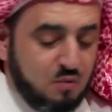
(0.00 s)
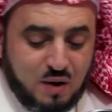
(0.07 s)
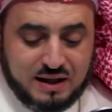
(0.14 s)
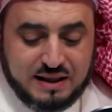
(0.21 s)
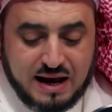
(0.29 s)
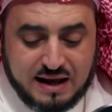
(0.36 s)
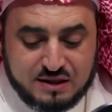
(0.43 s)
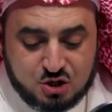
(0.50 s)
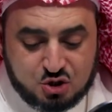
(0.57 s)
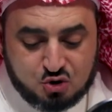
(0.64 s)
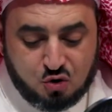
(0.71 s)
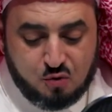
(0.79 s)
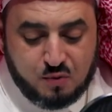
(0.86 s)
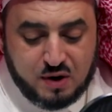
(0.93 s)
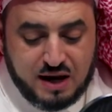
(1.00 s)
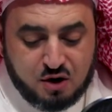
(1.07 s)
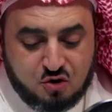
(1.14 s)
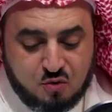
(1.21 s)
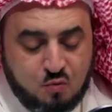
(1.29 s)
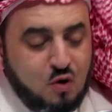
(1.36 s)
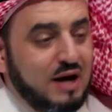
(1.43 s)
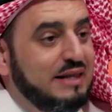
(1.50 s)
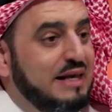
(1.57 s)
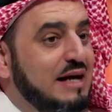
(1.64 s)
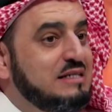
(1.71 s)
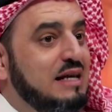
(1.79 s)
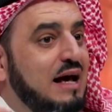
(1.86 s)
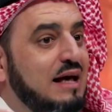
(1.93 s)
Moreover, Doctor,
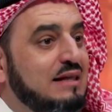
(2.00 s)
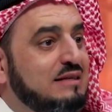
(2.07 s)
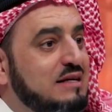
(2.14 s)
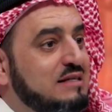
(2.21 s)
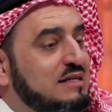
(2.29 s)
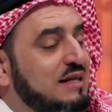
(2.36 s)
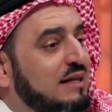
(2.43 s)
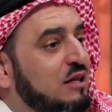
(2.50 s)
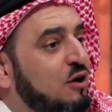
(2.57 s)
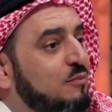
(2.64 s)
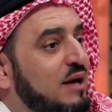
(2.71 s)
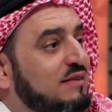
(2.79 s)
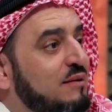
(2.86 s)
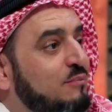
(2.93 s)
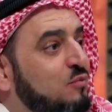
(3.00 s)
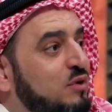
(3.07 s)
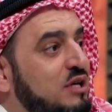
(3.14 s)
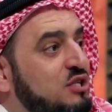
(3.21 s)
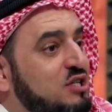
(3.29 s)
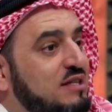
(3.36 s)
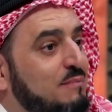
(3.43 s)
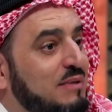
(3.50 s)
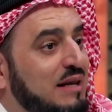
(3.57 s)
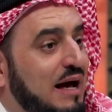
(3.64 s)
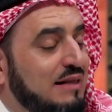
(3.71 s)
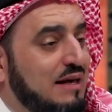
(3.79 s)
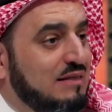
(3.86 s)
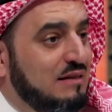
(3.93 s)
both Gustave Le
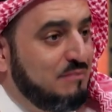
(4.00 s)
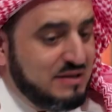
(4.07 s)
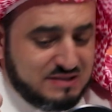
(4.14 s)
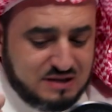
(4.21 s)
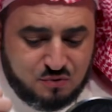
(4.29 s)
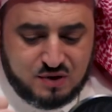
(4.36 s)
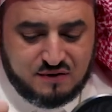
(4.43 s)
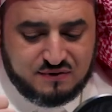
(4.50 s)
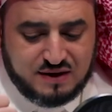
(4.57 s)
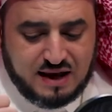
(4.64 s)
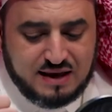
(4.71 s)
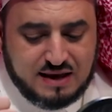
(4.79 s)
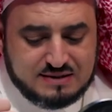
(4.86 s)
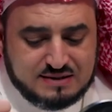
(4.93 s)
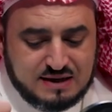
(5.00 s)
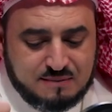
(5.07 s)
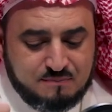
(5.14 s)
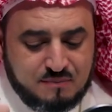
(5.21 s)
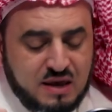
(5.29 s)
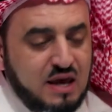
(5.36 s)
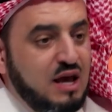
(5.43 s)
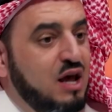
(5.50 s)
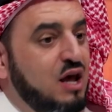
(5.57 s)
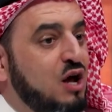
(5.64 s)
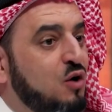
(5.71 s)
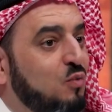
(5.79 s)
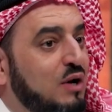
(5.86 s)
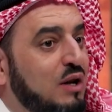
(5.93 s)
Bon and Will Durant,
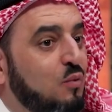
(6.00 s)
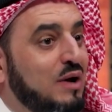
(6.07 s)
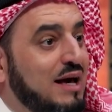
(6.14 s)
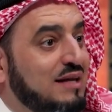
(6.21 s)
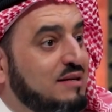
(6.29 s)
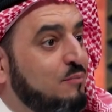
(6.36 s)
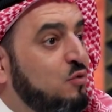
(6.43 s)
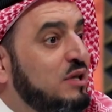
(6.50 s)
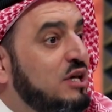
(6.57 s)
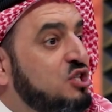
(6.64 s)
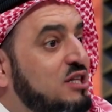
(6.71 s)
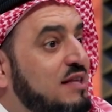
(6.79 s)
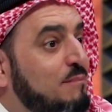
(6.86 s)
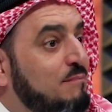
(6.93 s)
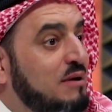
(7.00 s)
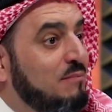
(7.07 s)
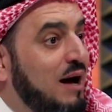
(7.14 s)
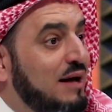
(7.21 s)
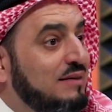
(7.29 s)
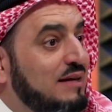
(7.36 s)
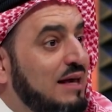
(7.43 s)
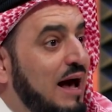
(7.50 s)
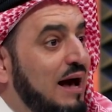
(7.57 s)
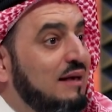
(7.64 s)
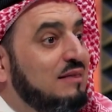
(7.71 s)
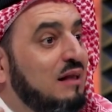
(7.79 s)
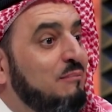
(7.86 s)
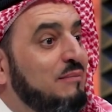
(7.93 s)
in the section he
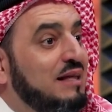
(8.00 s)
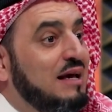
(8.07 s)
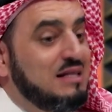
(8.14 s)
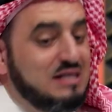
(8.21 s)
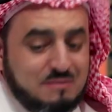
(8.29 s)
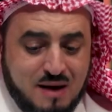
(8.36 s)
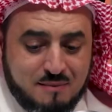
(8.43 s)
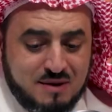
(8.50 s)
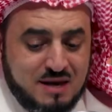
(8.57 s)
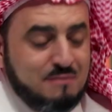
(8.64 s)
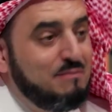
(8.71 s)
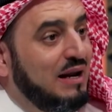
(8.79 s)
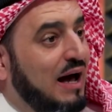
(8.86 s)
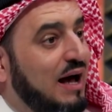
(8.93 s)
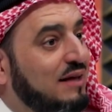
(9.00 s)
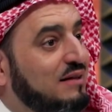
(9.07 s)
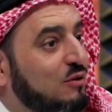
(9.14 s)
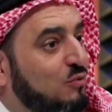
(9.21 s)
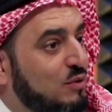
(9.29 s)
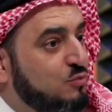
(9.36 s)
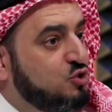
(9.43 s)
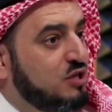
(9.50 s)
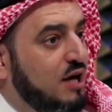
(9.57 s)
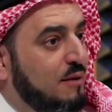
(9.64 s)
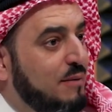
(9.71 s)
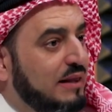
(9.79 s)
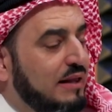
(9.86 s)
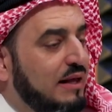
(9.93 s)
dedicated to the Jews in the
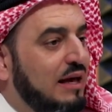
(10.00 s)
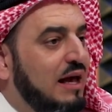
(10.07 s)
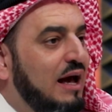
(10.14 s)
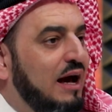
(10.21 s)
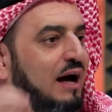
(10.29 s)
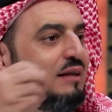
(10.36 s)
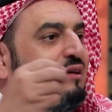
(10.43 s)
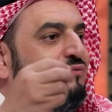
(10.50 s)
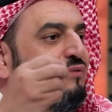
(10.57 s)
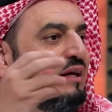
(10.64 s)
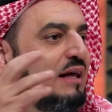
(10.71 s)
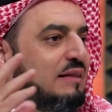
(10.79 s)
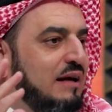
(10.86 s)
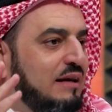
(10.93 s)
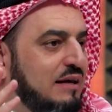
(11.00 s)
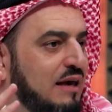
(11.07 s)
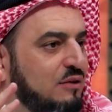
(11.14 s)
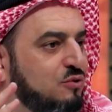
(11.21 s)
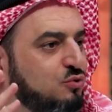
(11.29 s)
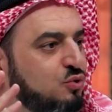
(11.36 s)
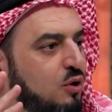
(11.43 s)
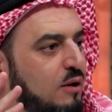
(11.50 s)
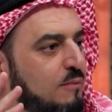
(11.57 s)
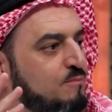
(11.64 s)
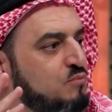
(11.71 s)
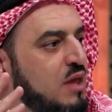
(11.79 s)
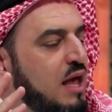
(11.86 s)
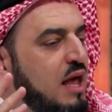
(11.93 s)
story of civilization
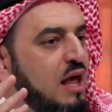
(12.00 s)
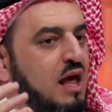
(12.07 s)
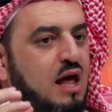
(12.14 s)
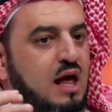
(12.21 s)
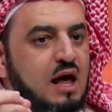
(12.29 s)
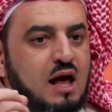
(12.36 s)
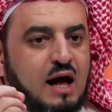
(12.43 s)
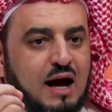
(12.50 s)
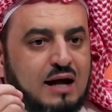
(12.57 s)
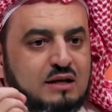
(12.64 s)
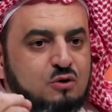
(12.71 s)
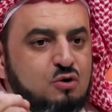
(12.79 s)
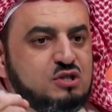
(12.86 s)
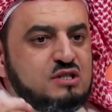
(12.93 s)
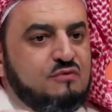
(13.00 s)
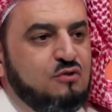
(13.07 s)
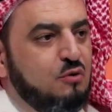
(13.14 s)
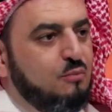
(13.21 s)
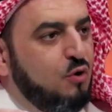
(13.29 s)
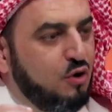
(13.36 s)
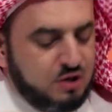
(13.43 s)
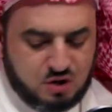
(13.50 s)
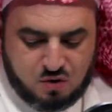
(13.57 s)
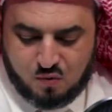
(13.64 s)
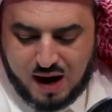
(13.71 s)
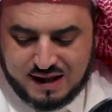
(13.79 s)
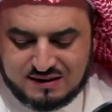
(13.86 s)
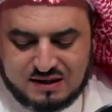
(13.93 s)
and in the history of
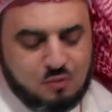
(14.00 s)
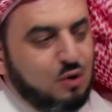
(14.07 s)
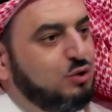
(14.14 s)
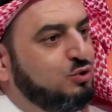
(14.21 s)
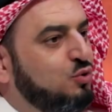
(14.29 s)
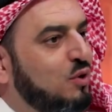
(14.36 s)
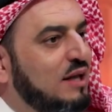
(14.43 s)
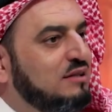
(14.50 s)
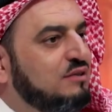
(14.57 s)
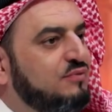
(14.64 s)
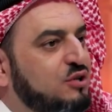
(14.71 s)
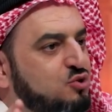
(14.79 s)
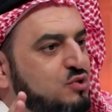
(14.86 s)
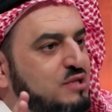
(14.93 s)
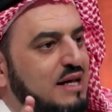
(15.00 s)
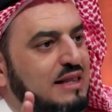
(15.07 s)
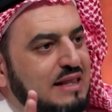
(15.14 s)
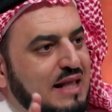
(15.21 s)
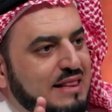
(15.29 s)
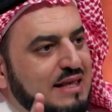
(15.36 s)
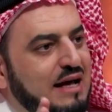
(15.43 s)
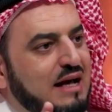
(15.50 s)
ancient civilizations,